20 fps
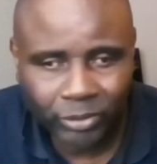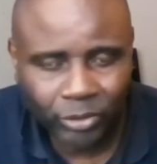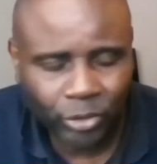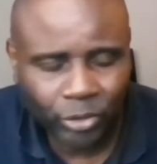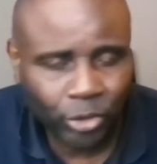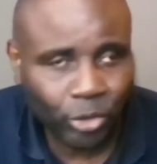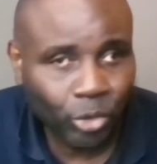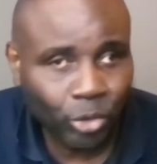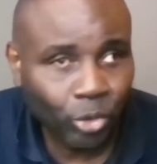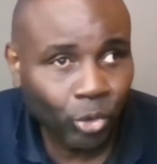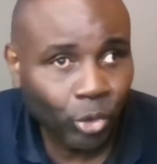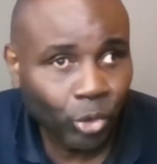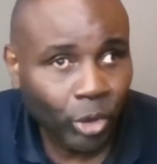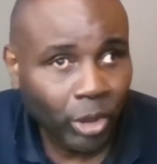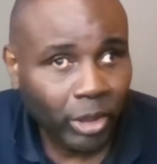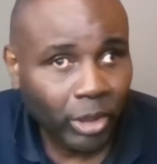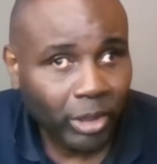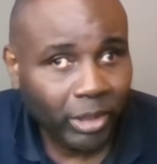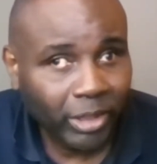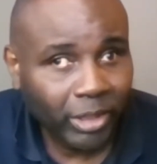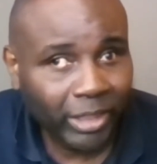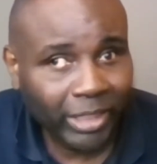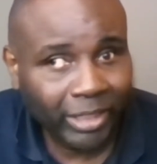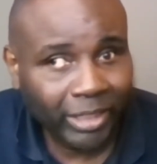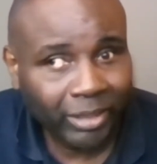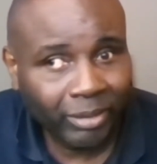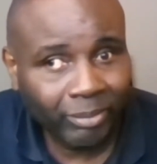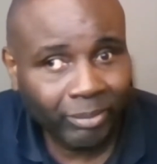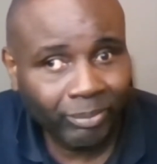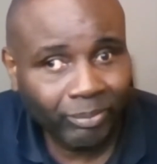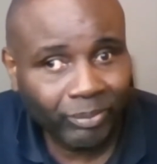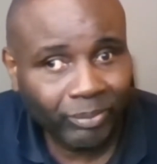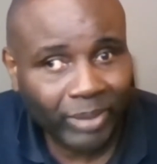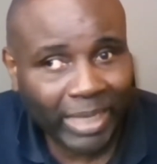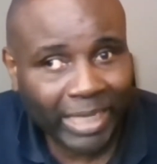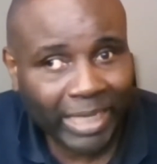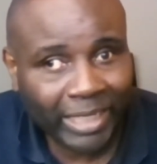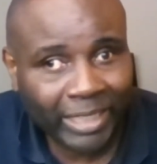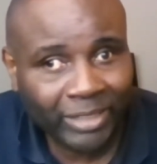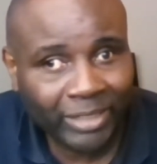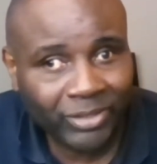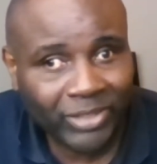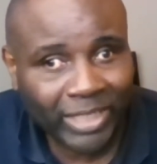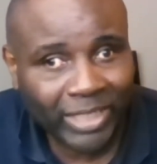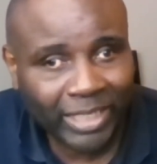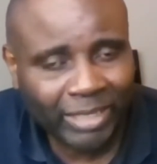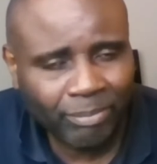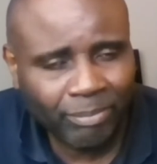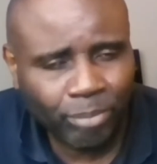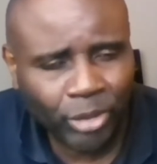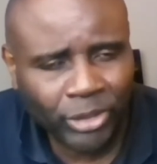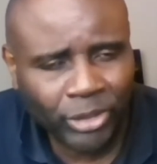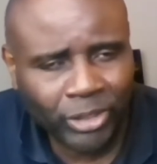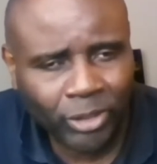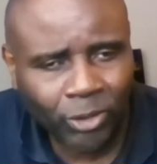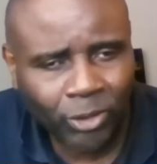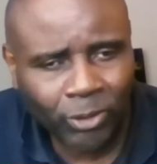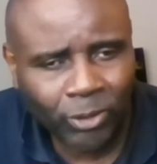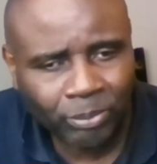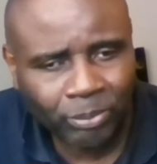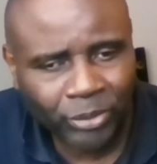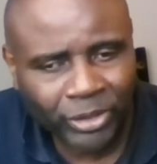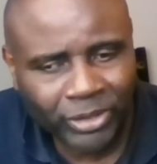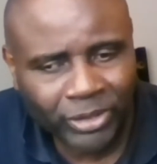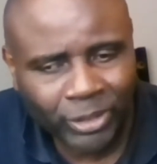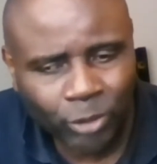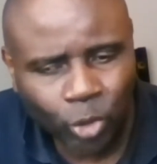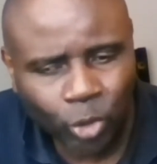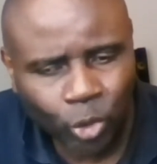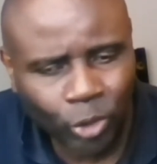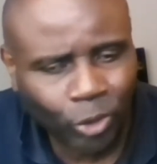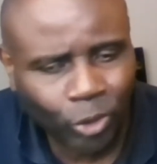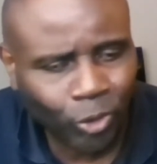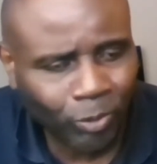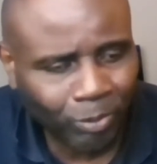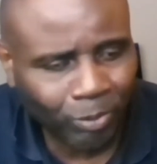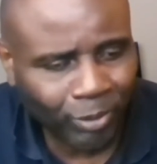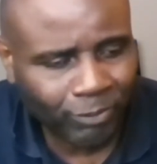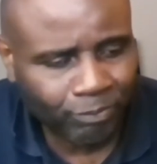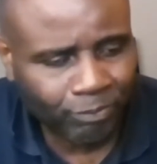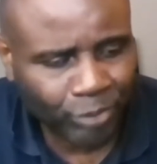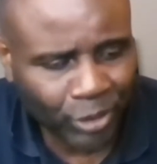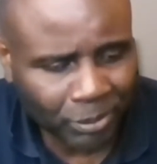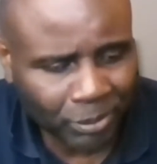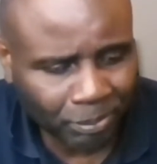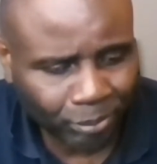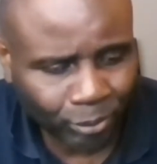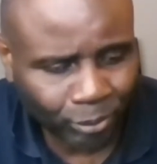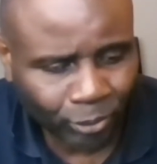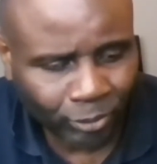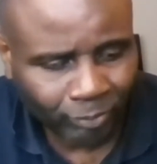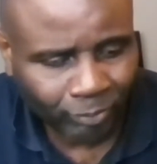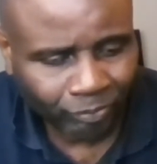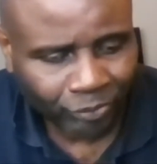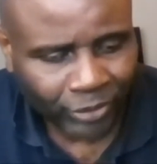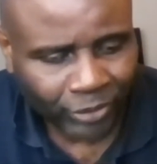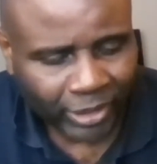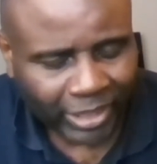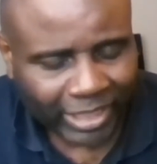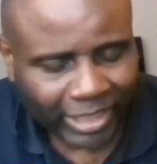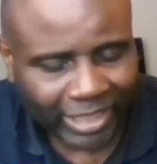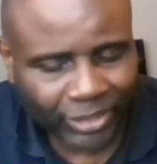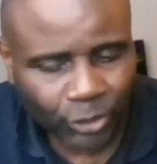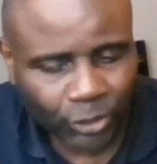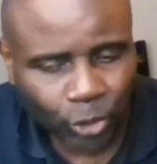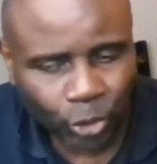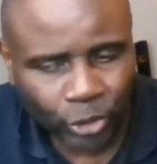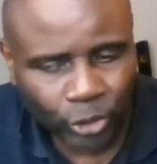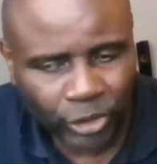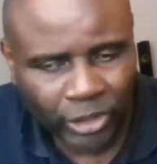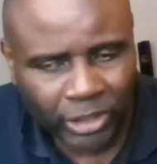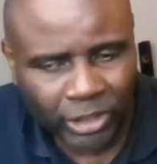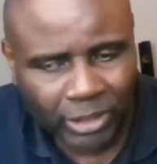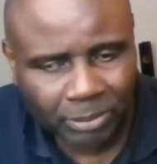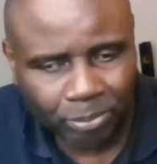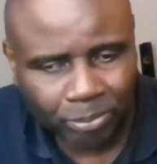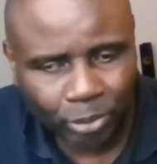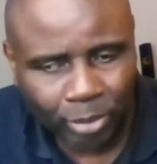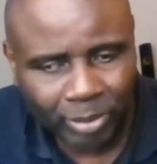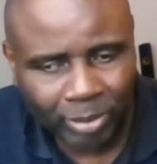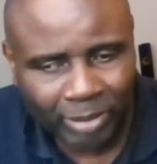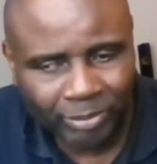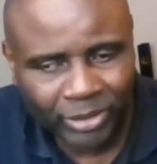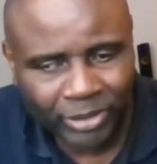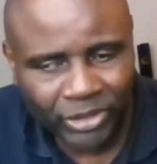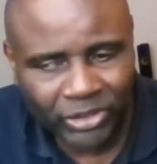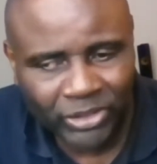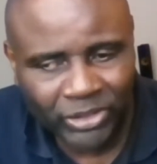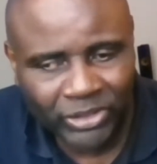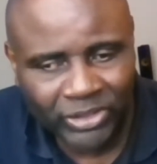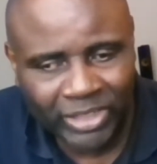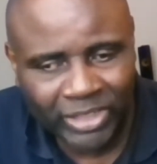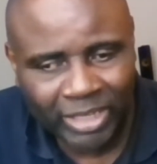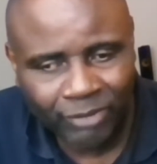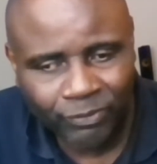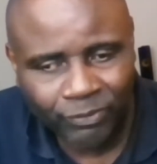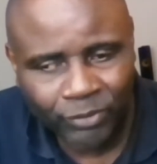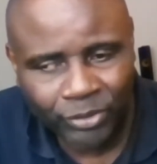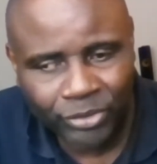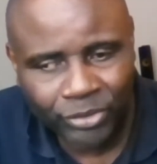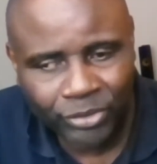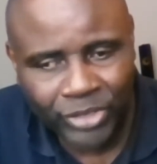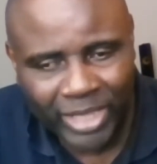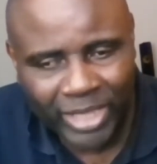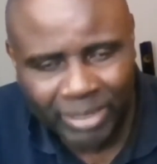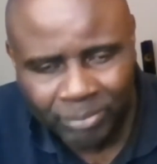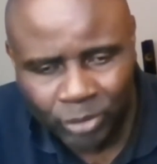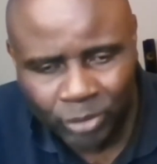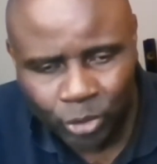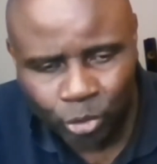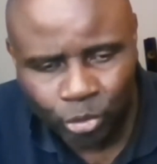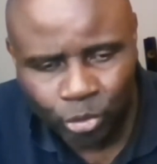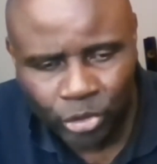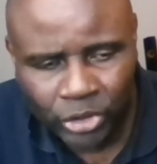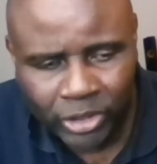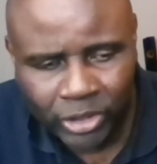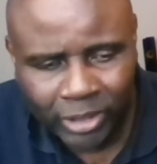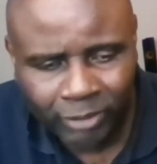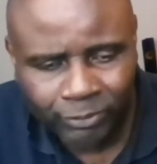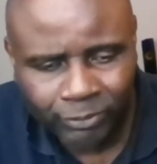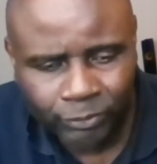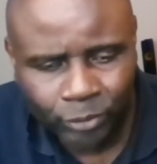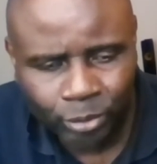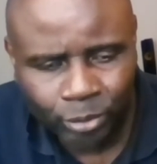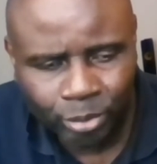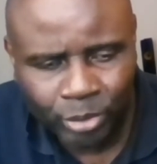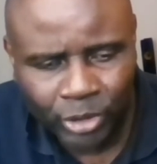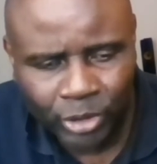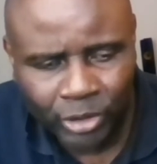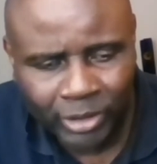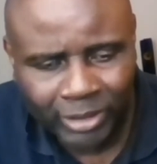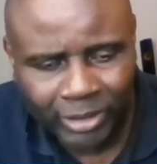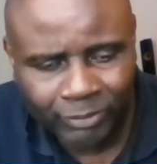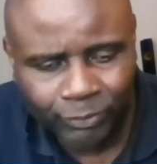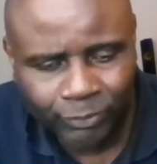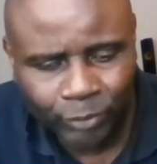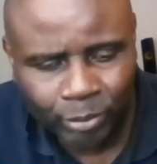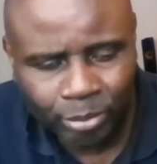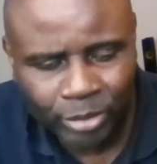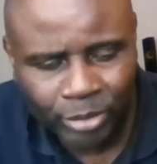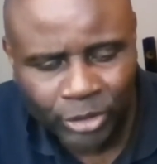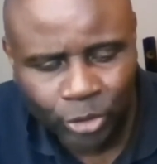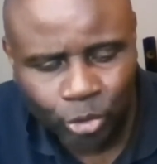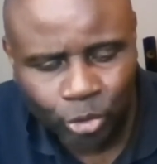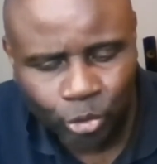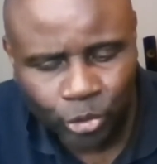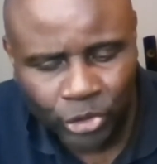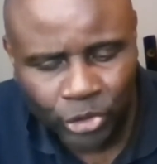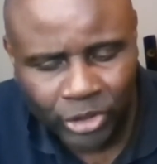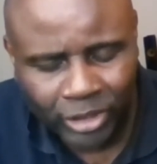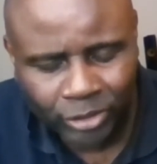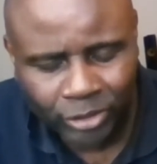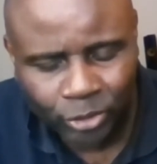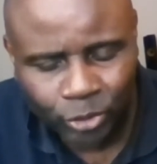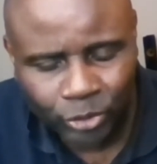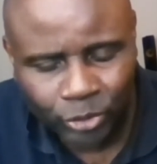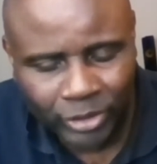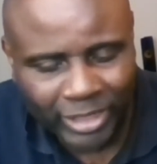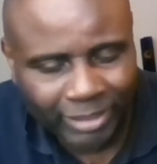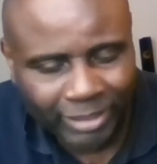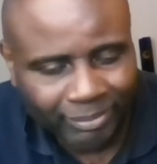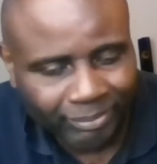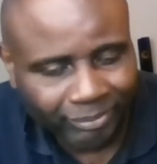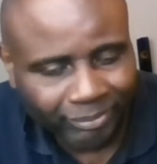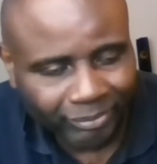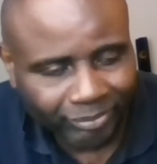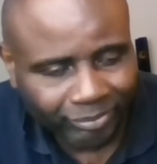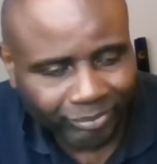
You know, I enter a body corporate, a whole group of people. And so it's probably easier for them to reach out to me than for me to reach out to them.